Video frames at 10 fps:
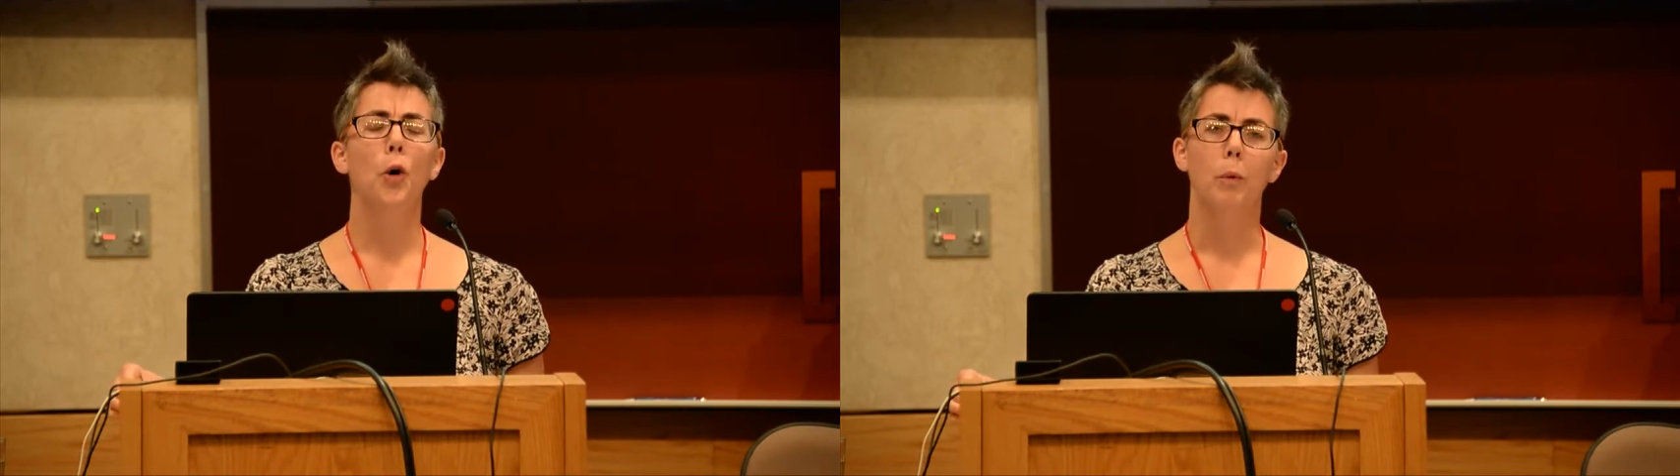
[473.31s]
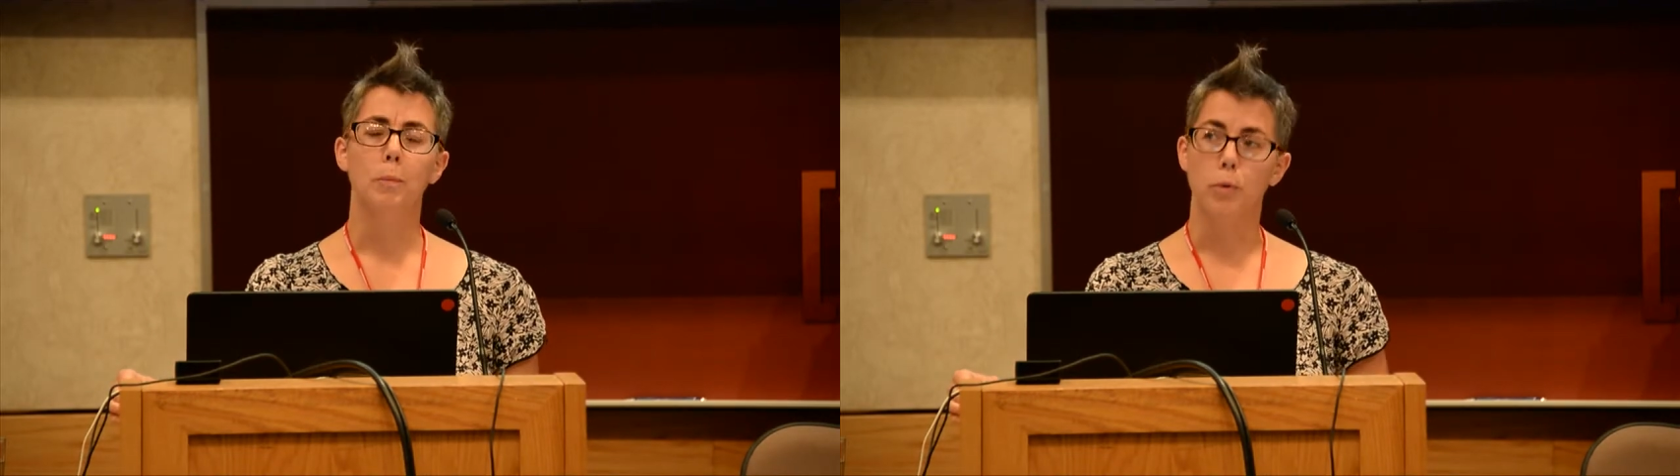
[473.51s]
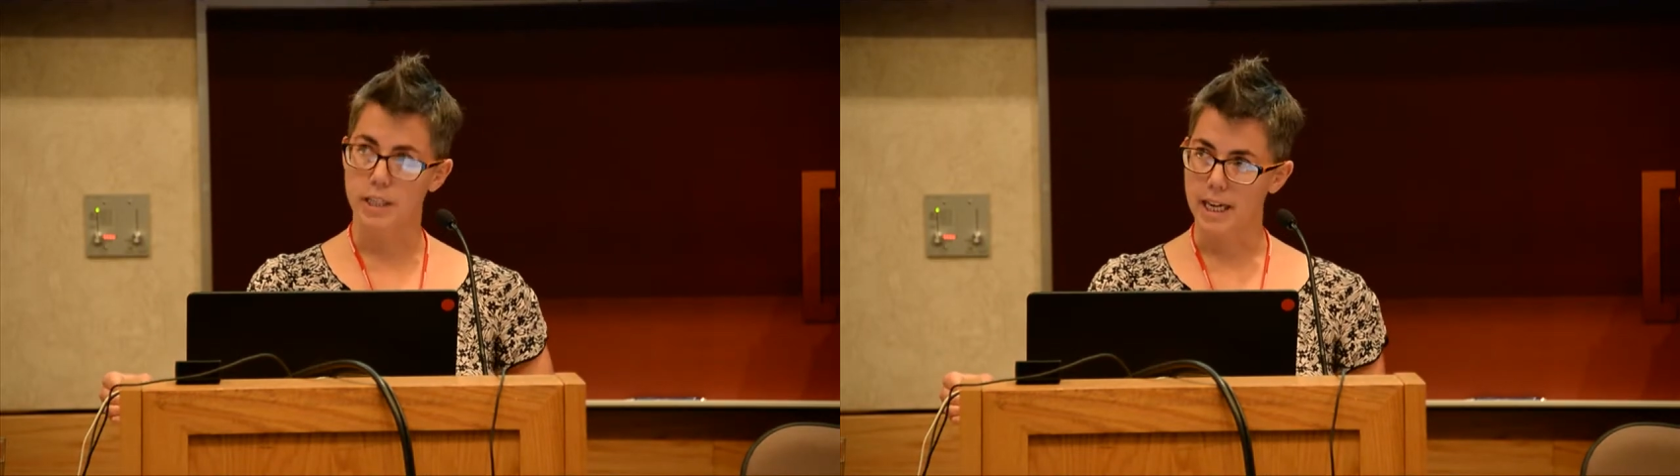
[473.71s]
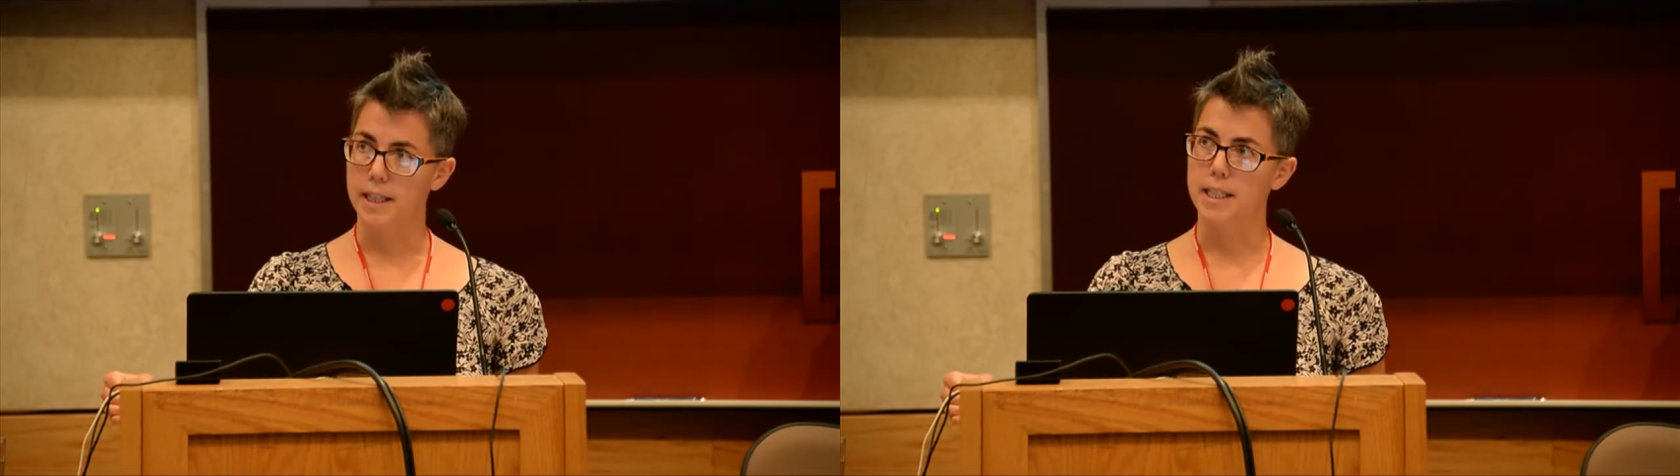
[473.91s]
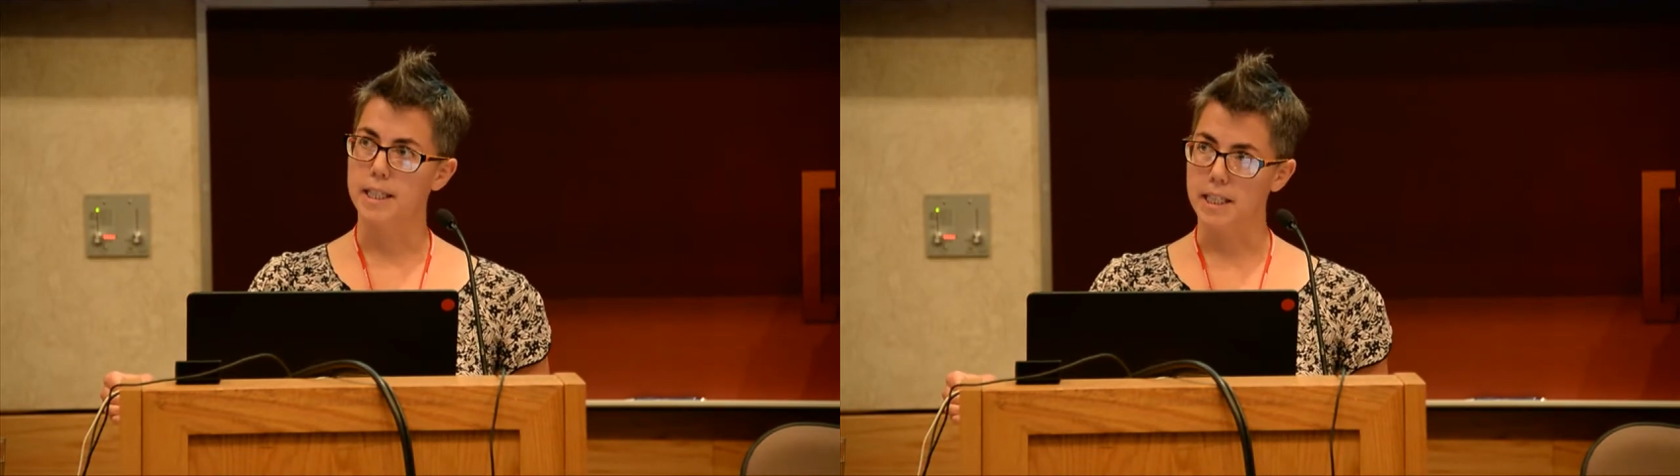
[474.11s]
we
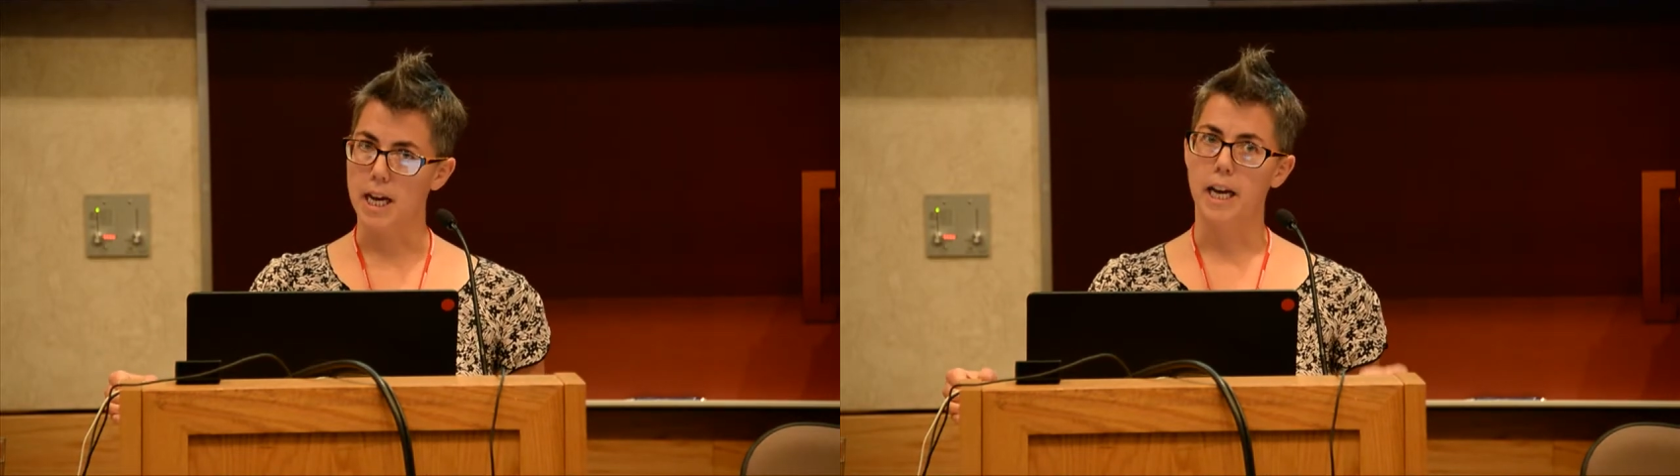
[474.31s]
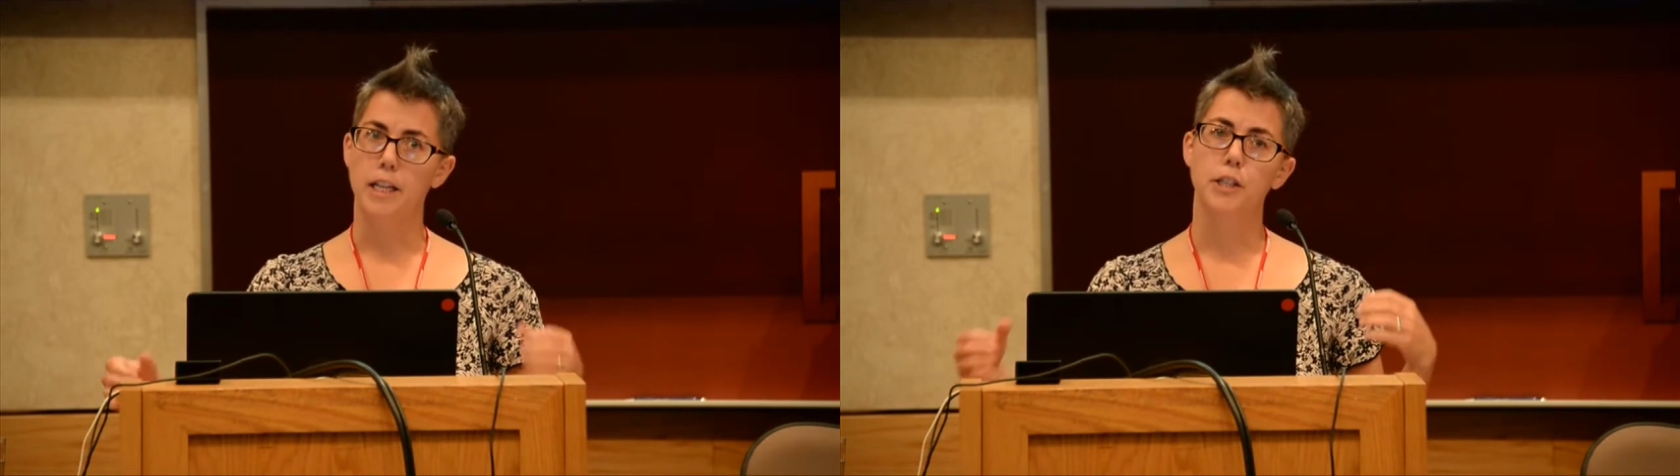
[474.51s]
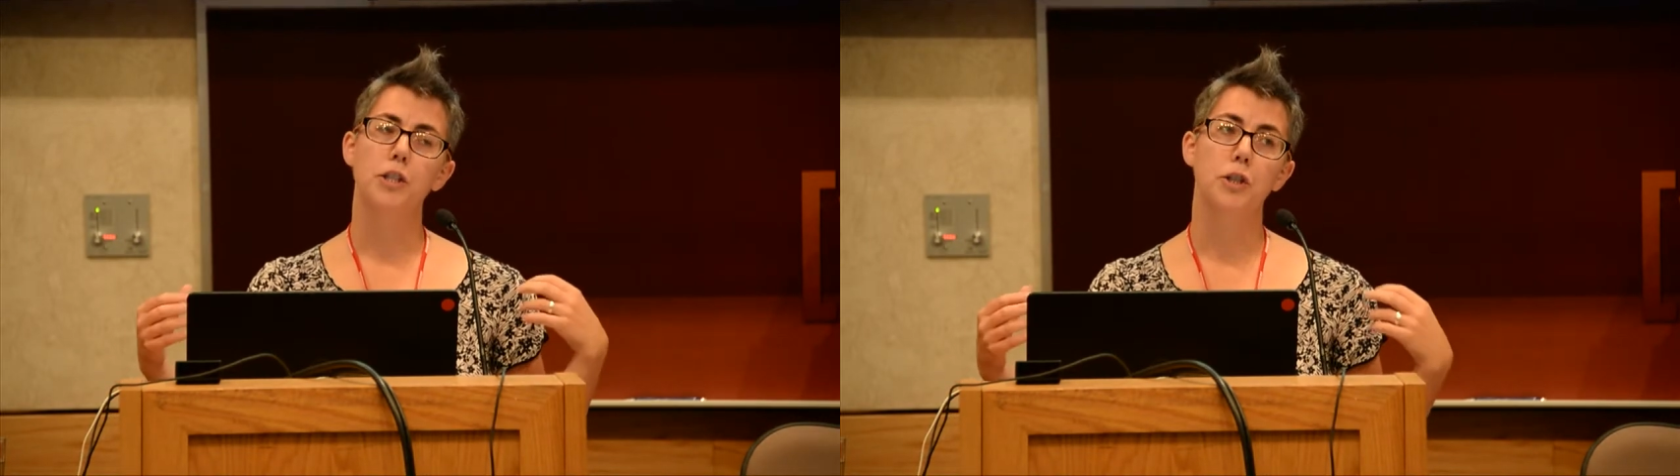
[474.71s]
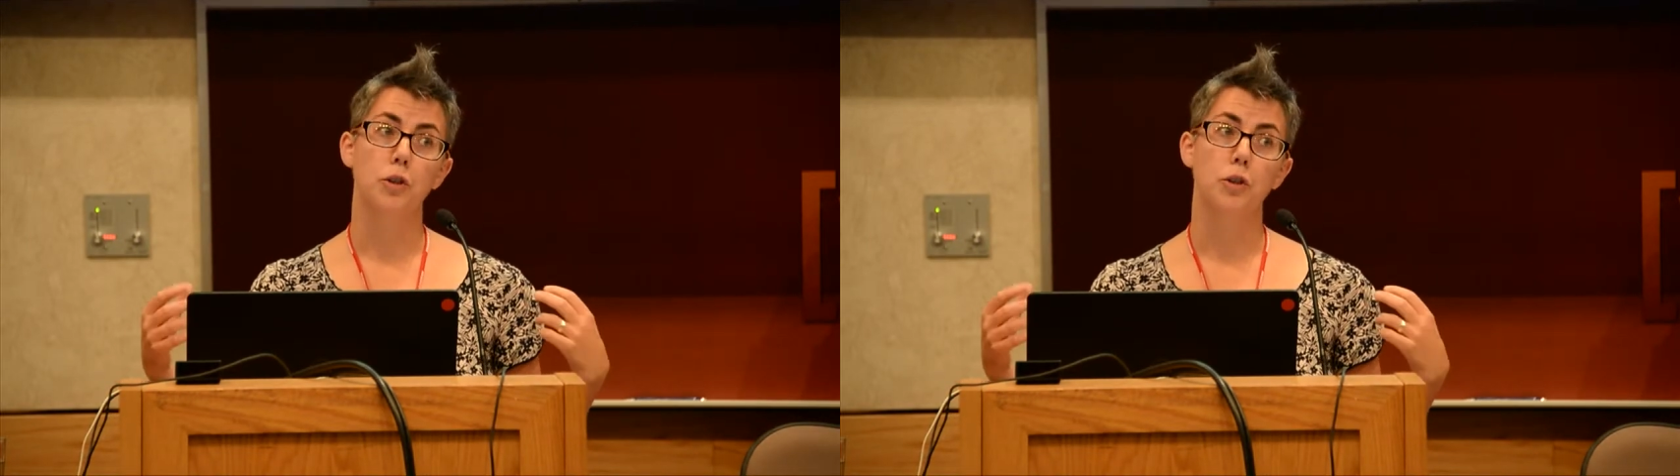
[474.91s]
presented the designs